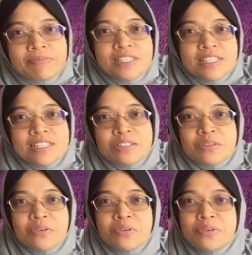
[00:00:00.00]
This is
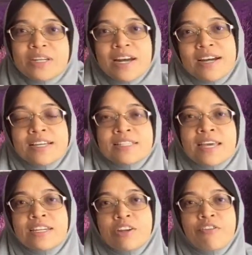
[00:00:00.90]
so nice
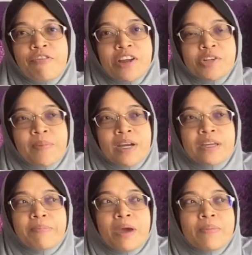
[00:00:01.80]
and it refresh my
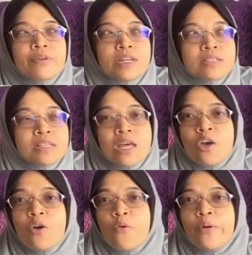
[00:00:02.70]
memories
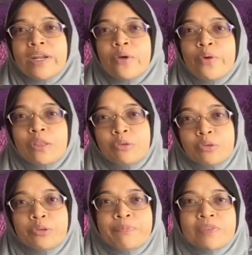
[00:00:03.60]
when I went
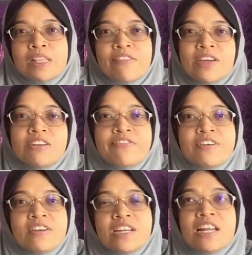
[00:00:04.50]
to Lavender
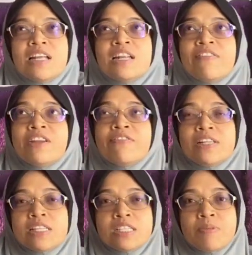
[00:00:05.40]
Field
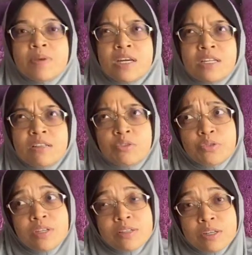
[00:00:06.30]
in Simian 2
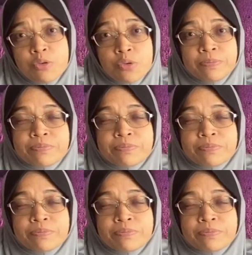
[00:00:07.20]
years ago.